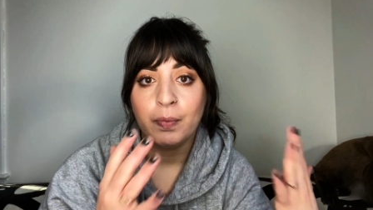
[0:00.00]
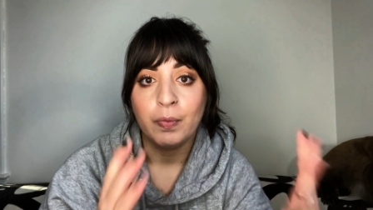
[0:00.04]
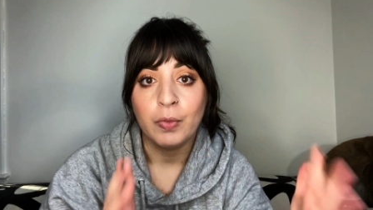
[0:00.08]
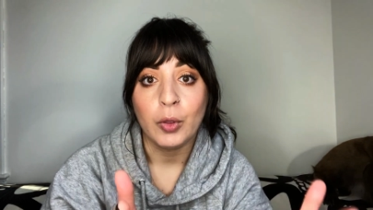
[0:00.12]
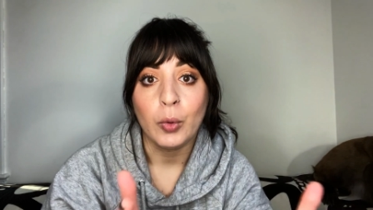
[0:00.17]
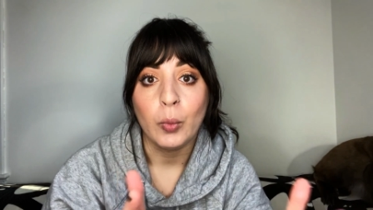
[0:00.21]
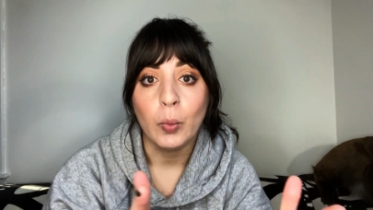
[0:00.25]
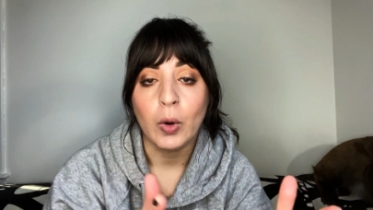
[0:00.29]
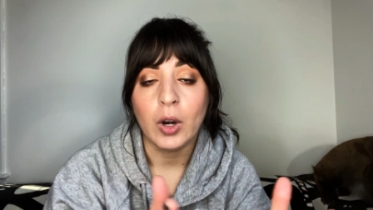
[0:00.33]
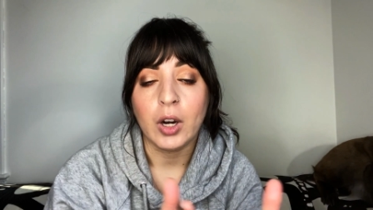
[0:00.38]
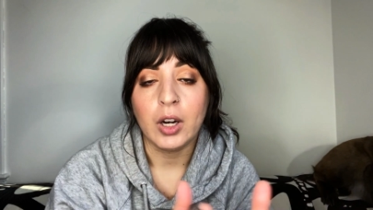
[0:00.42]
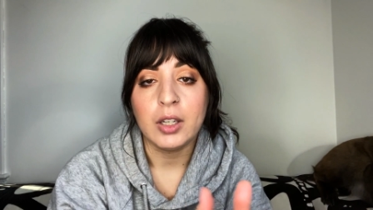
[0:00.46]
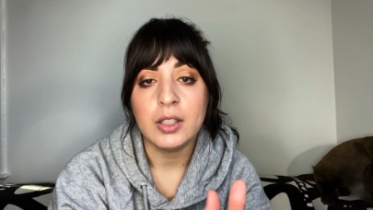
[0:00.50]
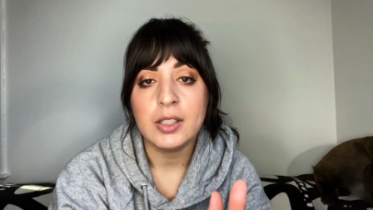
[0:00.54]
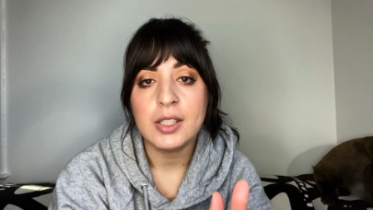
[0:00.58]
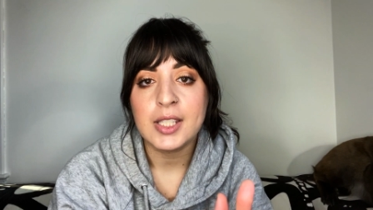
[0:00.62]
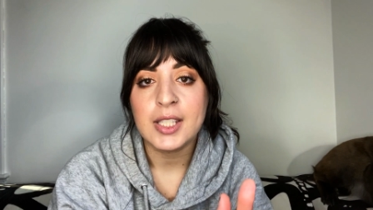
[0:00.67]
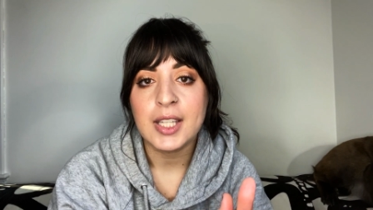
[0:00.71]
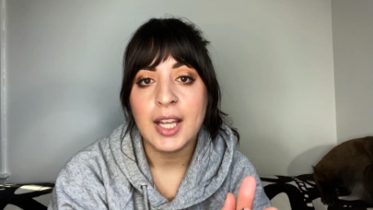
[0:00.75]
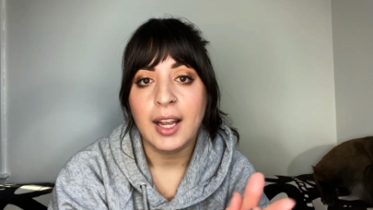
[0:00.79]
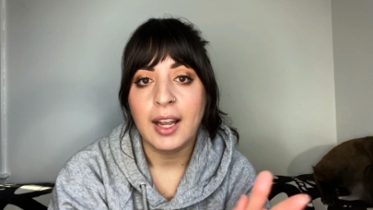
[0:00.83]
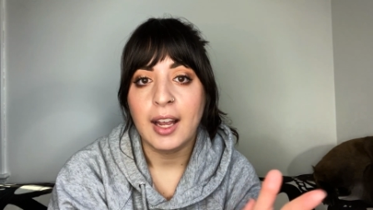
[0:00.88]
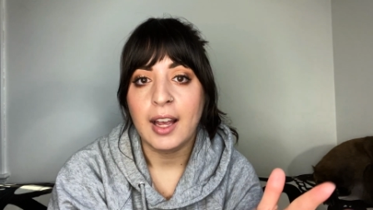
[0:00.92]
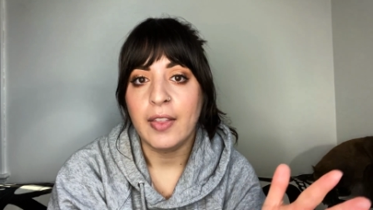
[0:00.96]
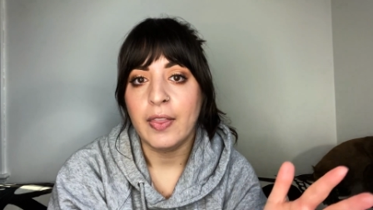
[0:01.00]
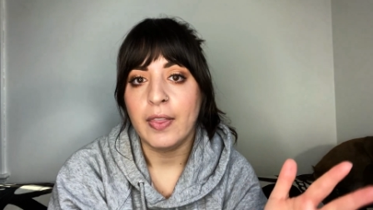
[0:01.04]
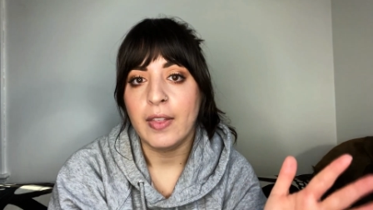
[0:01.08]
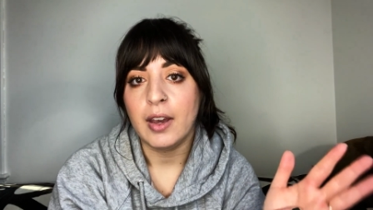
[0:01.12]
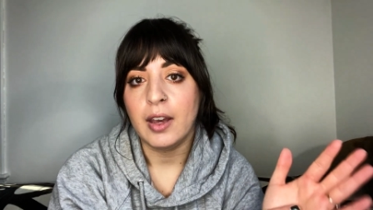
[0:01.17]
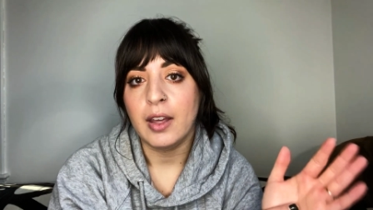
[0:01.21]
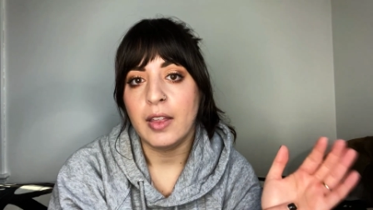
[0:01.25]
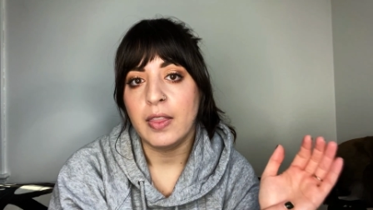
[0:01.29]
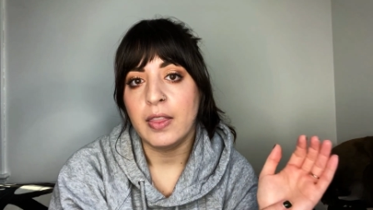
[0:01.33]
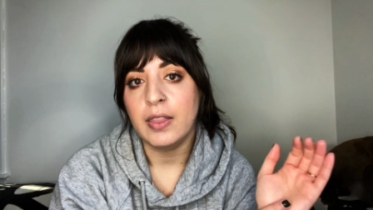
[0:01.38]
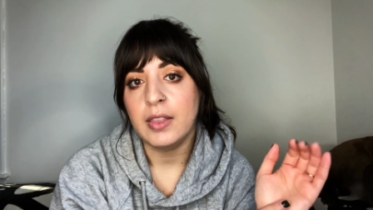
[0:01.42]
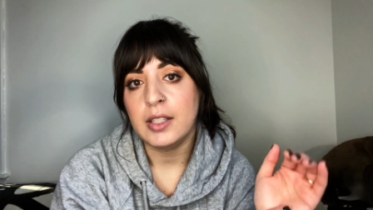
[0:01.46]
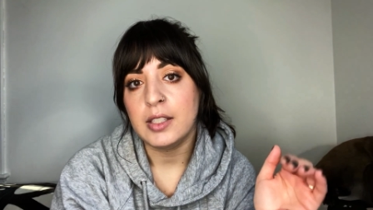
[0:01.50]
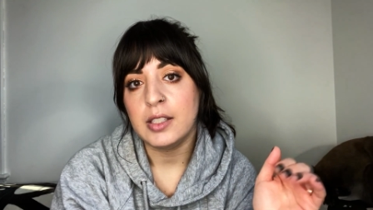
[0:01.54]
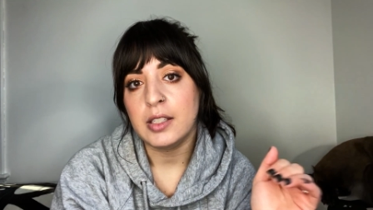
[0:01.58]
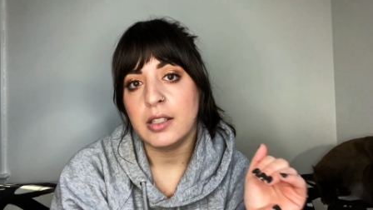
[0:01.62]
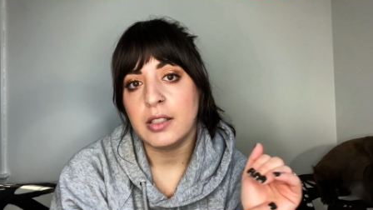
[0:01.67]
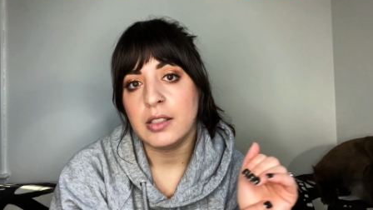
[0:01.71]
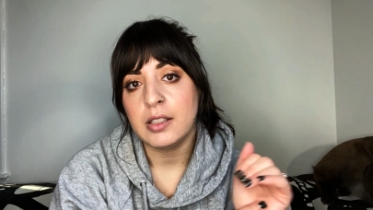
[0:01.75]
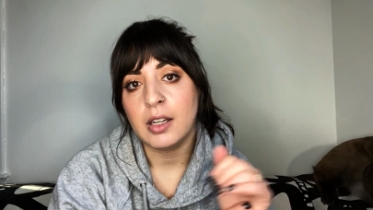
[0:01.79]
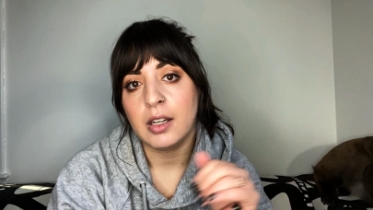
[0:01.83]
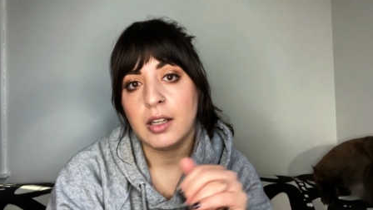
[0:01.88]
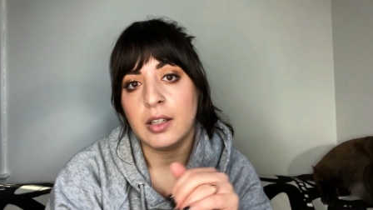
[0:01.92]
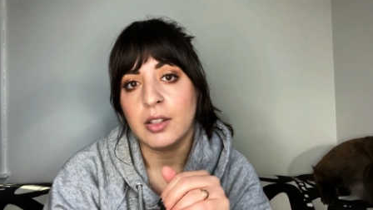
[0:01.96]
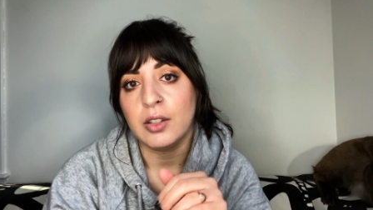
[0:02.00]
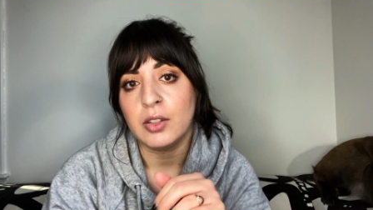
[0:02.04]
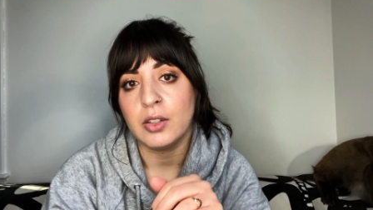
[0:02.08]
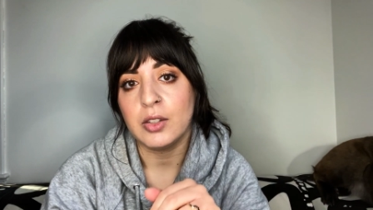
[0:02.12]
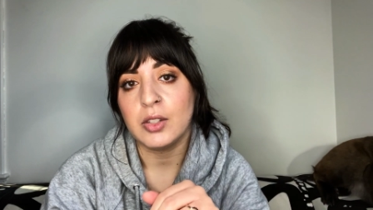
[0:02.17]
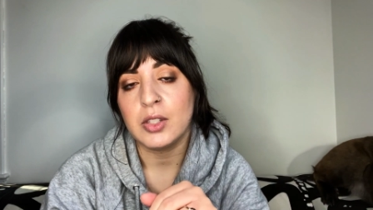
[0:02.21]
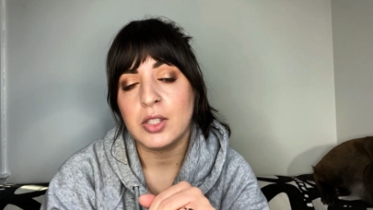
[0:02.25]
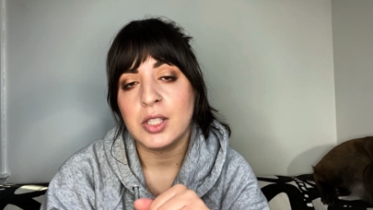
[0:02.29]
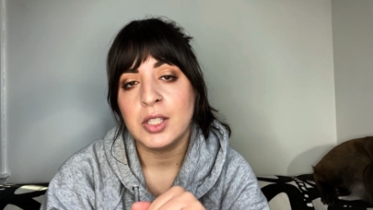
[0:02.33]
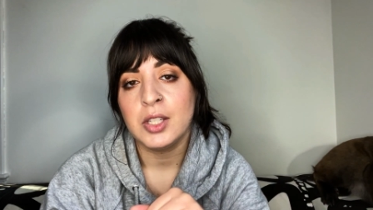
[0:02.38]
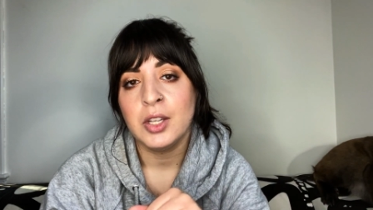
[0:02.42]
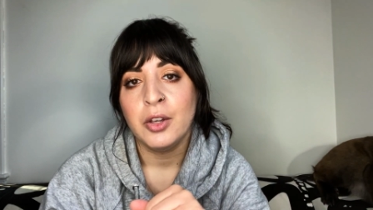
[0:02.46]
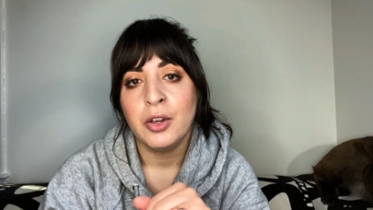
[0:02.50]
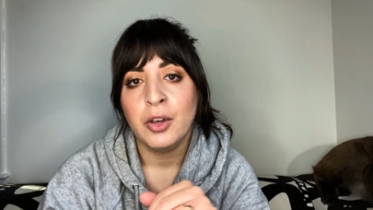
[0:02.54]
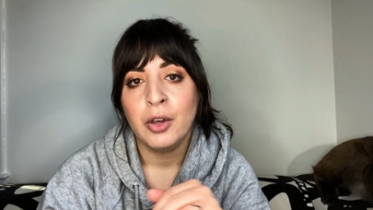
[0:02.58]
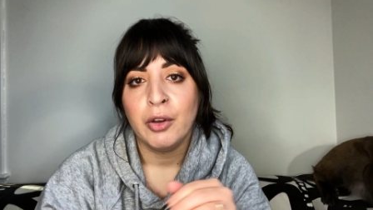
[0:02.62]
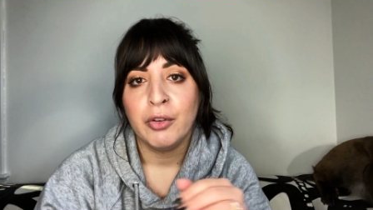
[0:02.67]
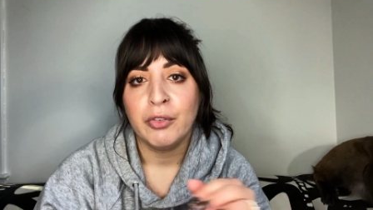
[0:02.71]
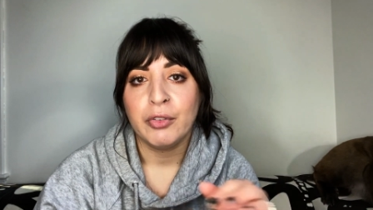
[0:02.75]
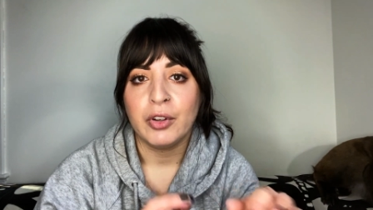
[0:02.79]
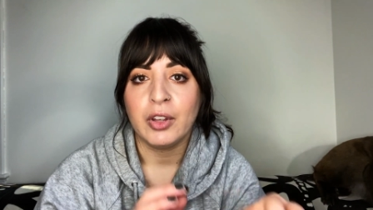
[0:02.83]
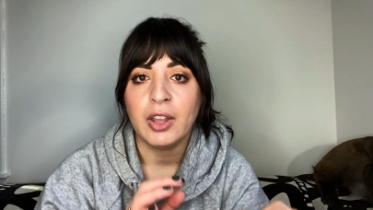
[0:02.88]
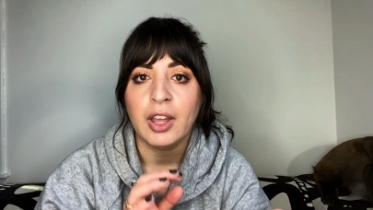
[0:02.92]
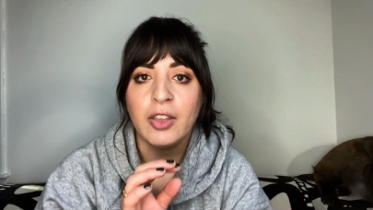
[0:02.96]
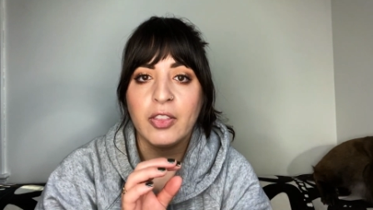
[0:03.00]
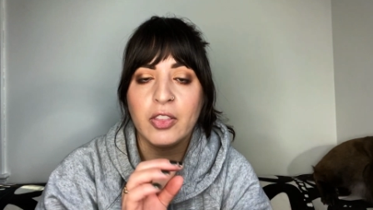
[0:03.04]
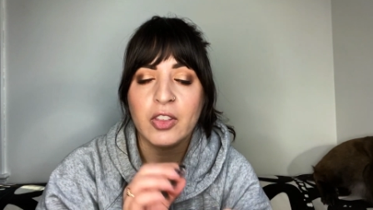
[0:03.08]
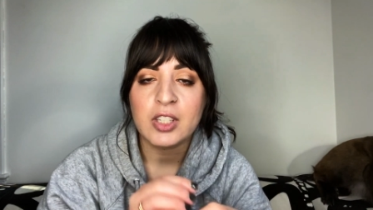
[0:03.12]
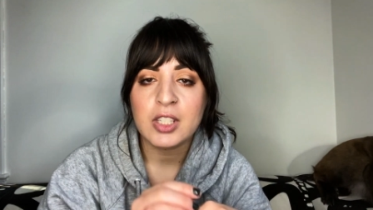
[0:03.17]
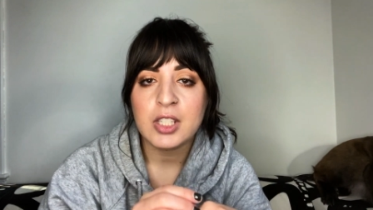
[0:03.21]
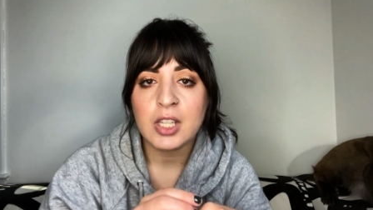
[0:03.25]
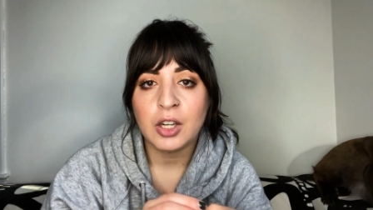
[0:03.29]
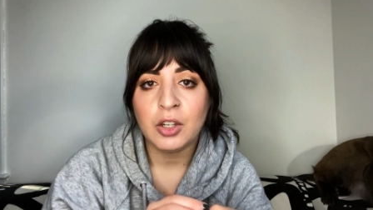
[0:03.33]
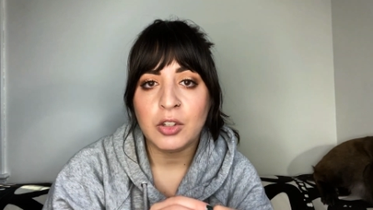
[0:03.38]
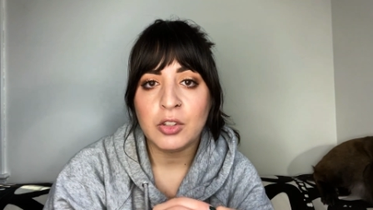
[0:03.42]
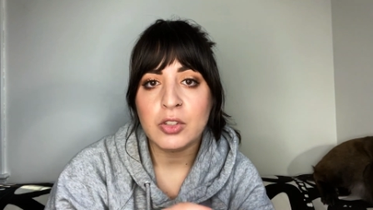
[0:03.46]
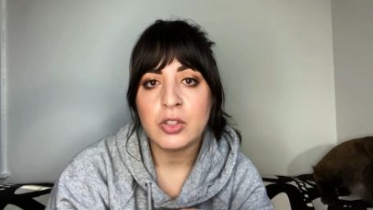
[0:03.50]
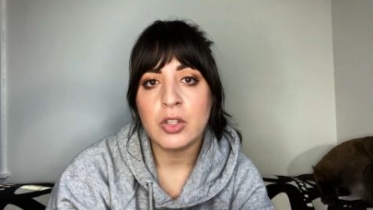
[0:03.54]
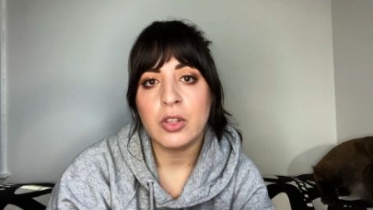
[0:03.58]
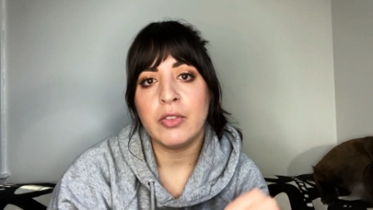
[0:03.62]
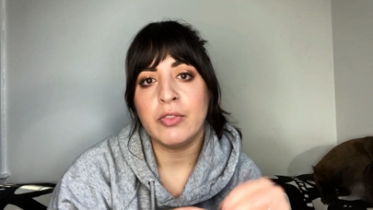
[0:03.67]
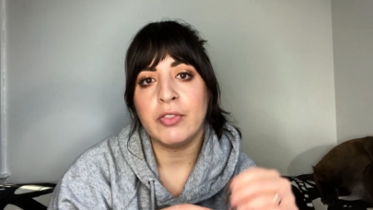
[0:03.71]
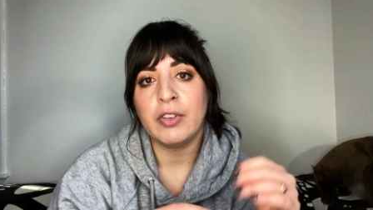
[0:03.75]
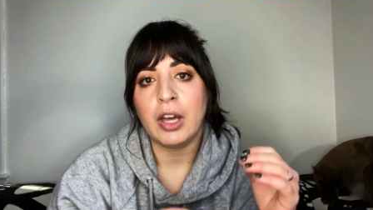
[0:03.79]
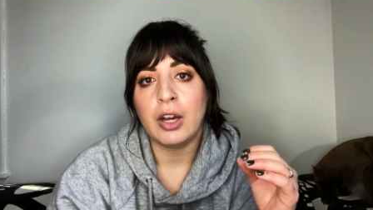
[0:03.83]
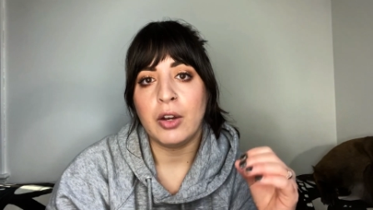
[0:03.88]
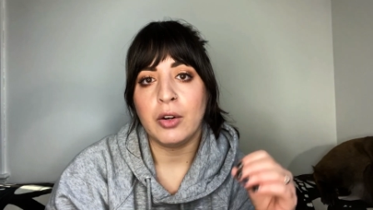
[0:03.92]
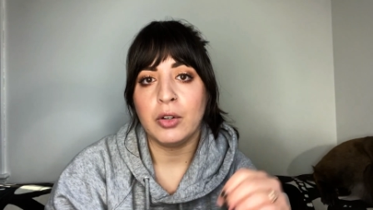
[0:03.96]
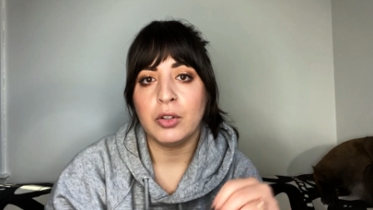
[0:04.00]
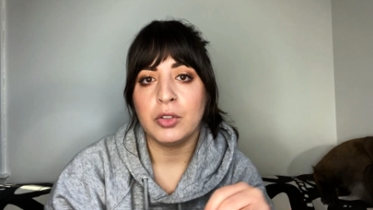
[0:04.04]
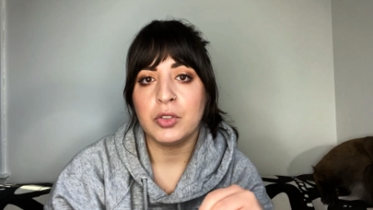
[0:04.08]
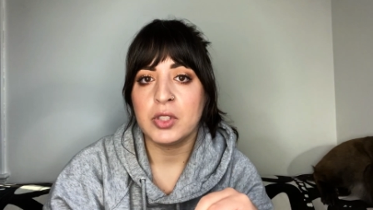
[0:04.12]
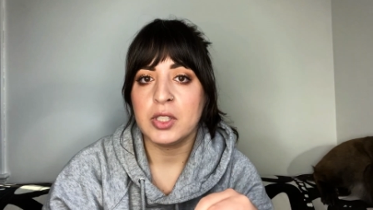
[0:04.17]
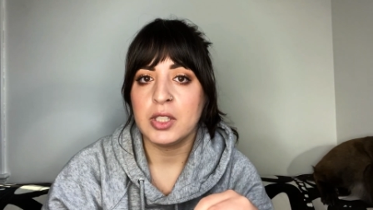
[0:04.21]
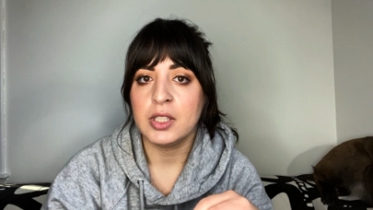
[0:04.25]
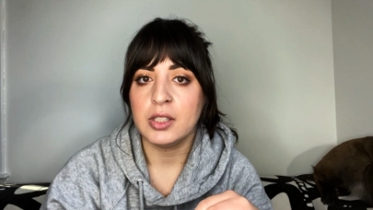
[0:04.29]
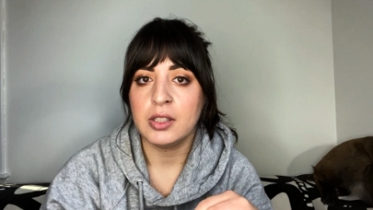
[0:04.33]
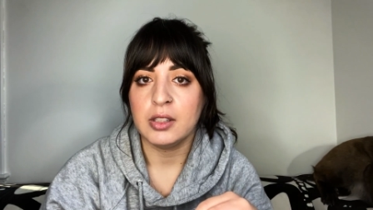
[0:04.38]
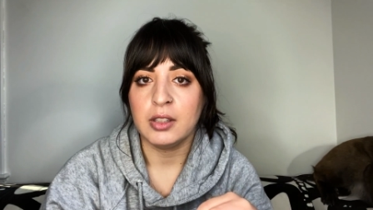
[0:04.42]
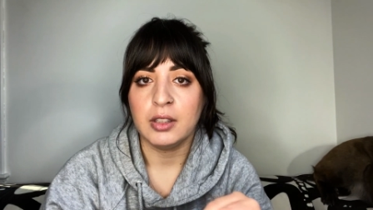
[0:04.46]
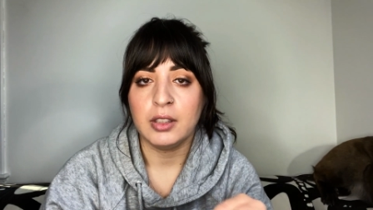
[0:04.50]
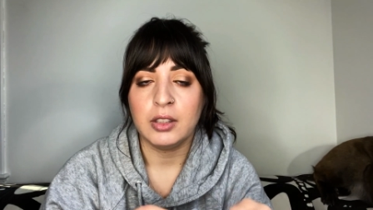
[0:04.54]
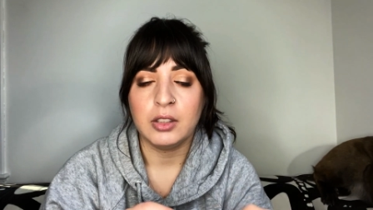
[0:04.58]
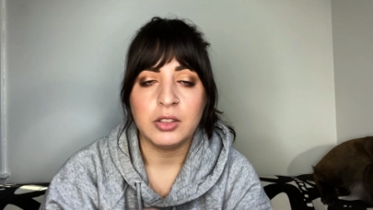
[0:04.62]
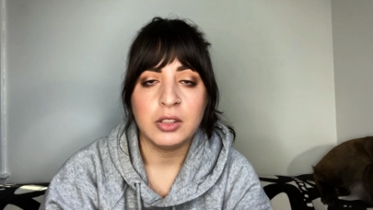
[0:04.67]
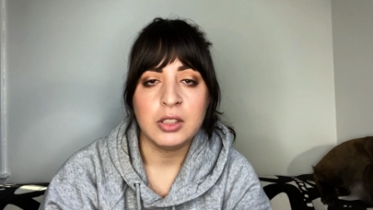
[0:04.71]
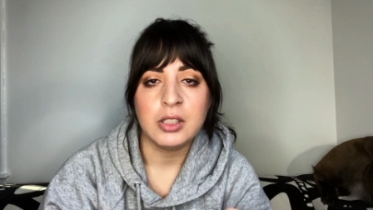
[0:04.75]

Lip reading: the words, and then the details for like the centers of the flowers and little